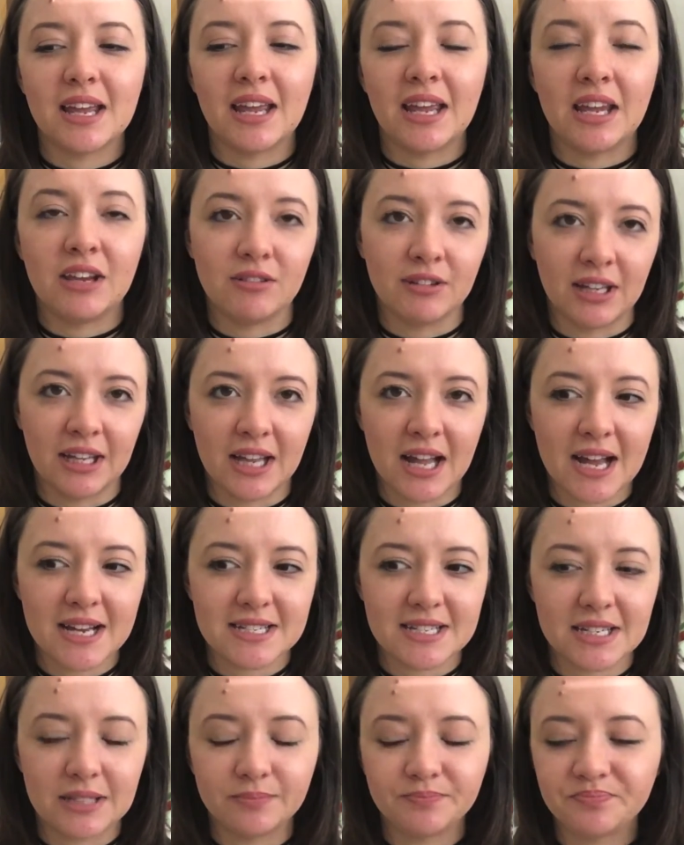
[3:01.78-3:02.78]
he really
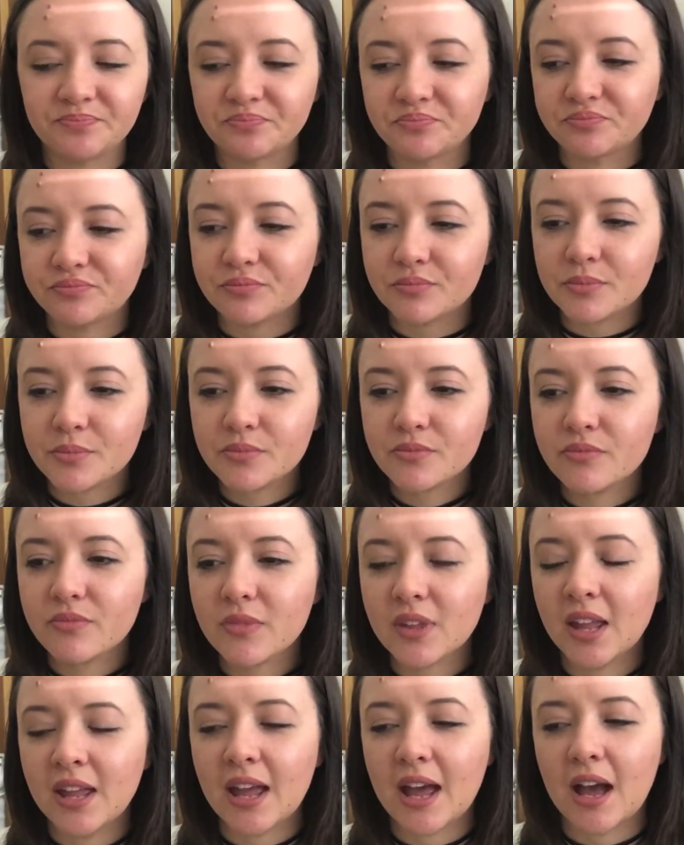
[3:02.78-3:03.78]
liked it.
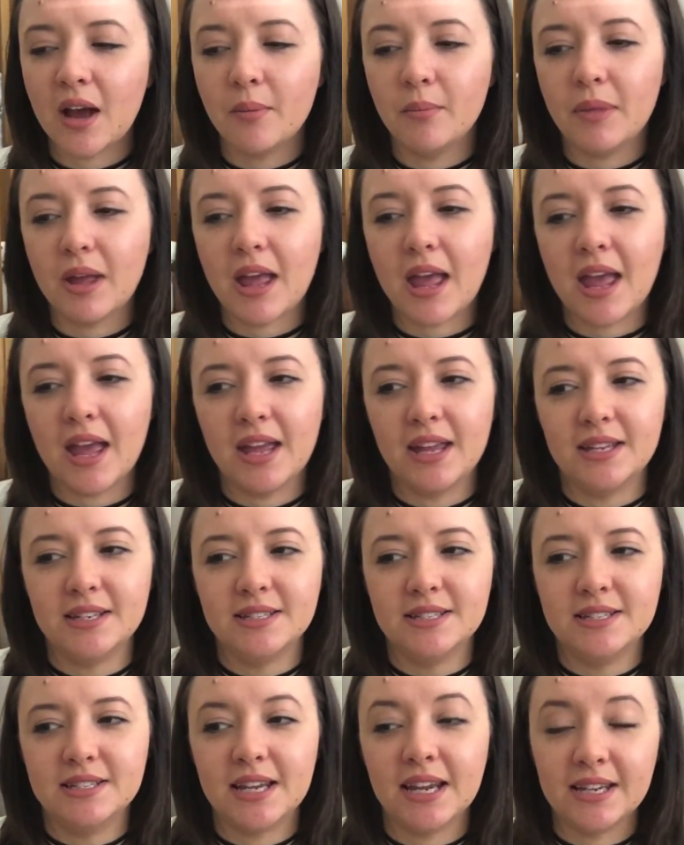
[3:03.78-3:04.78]

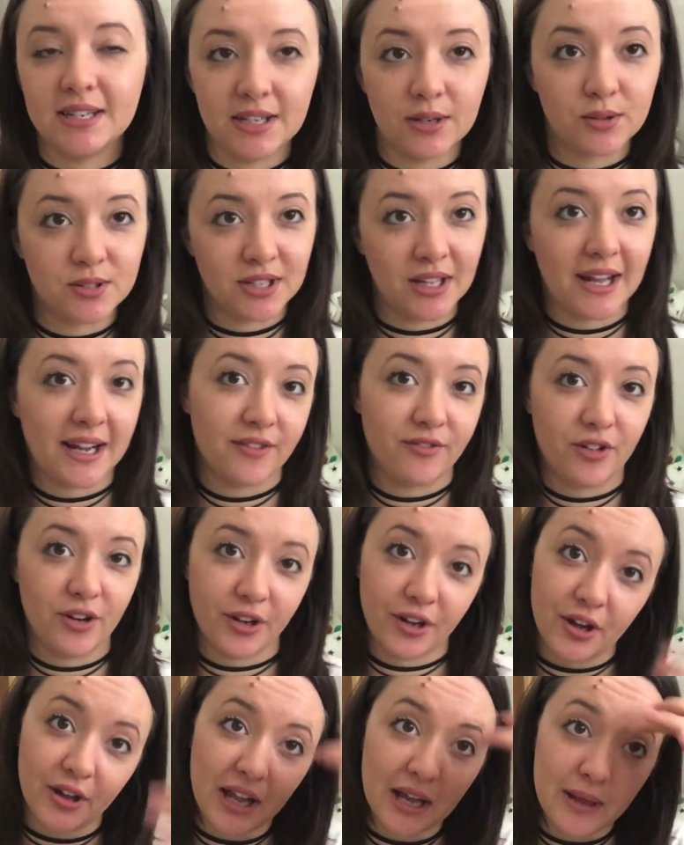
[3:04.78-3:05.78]
And he did also like it for
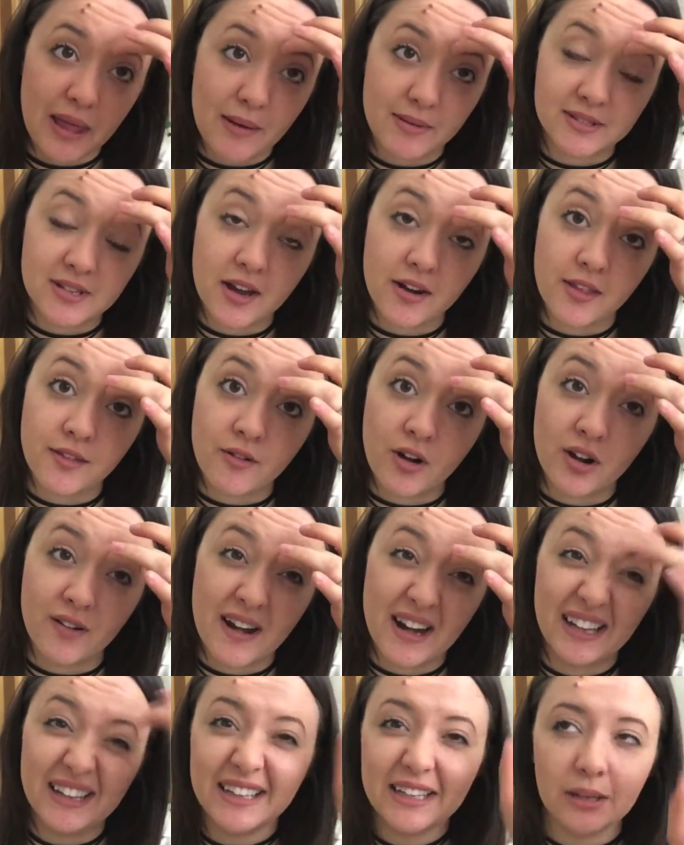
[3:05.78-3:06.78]
a girl. Like that was kind of thrown
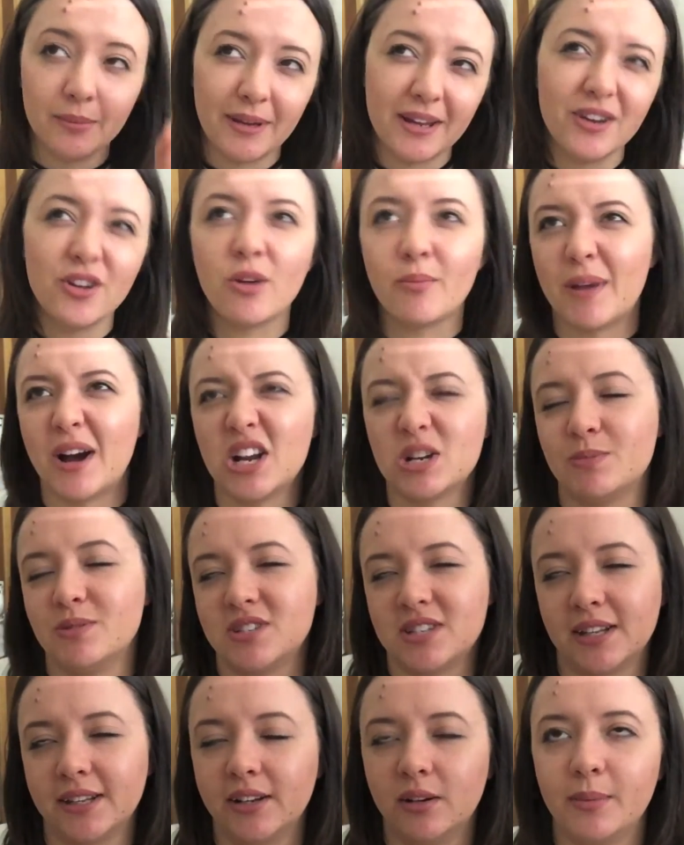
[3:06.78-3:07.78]
around a little bit, not much,
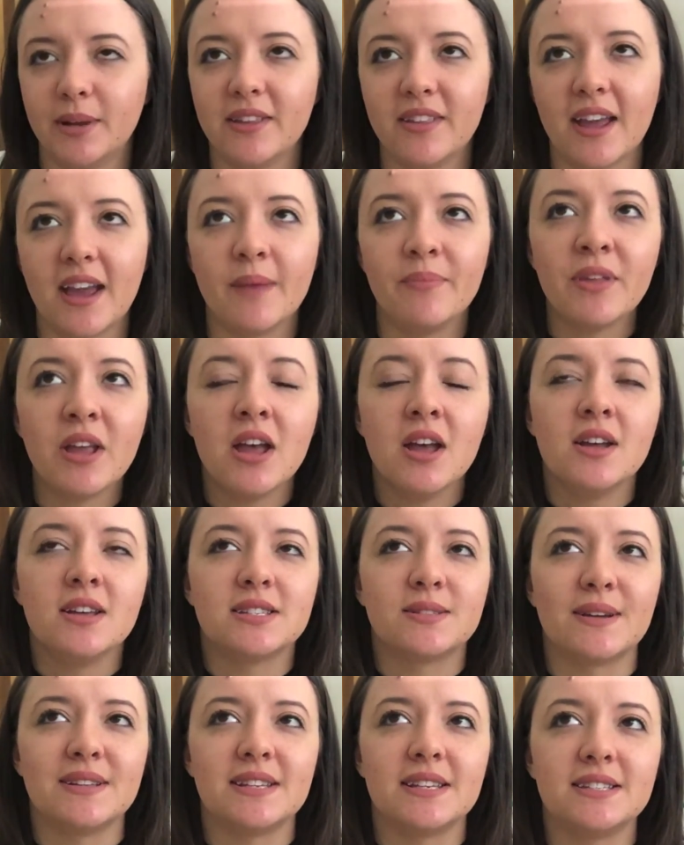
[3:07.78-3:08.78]
but just a little bit there.
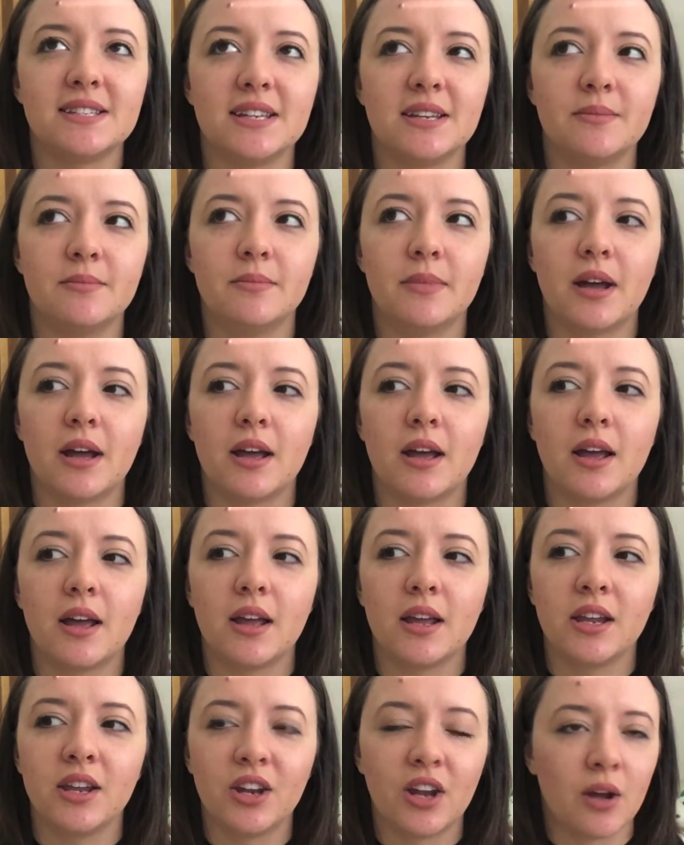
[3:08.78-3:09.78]
So I said to him,
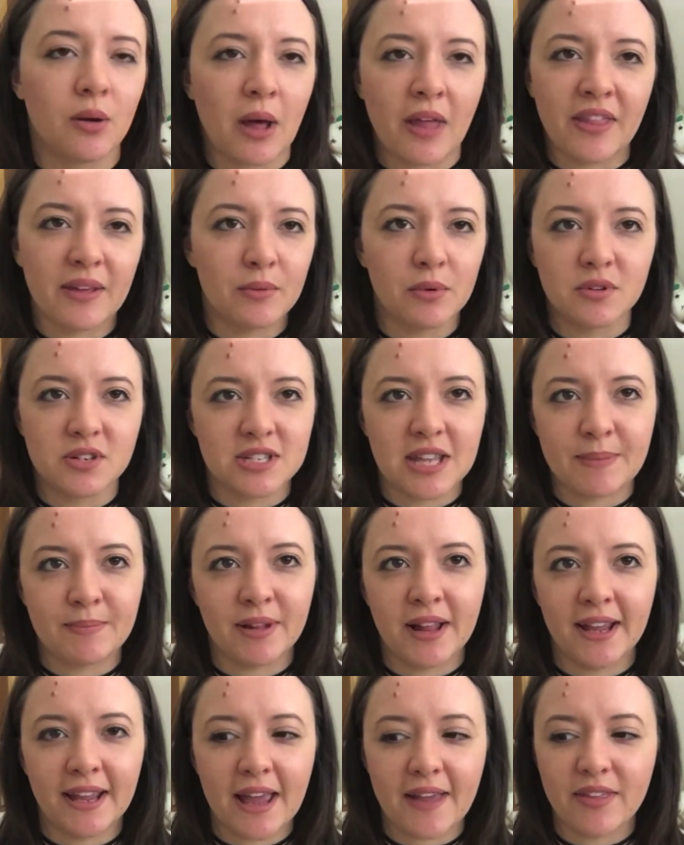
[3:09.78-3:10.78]
I think we were just
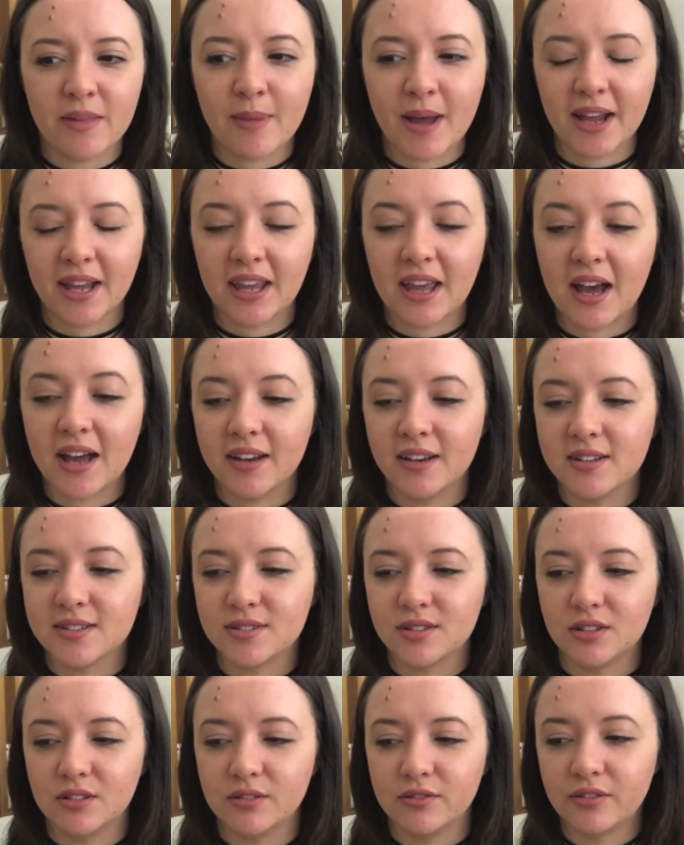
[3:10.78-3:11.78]
playing out in the backyard and it
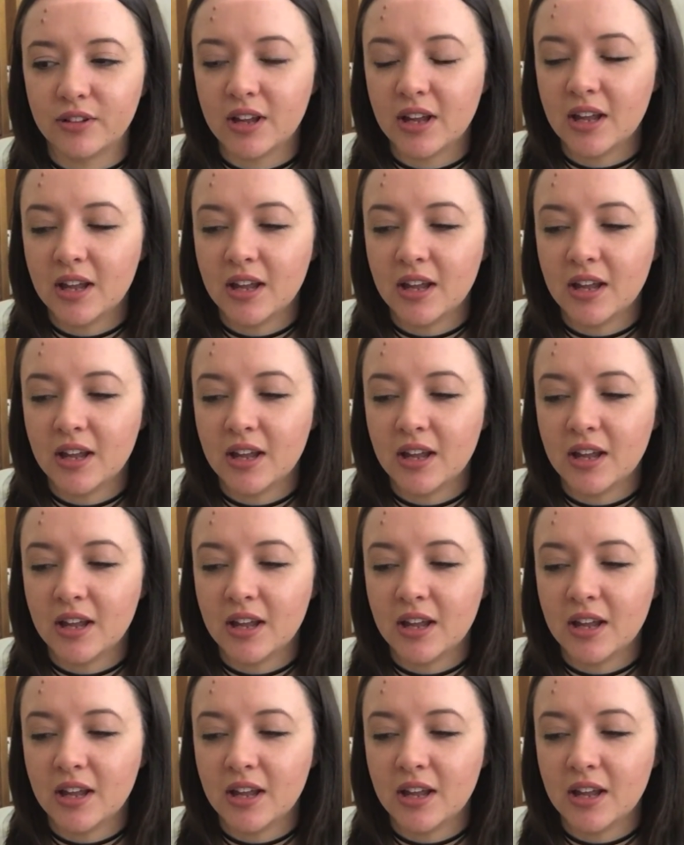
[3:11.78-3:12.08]
sort of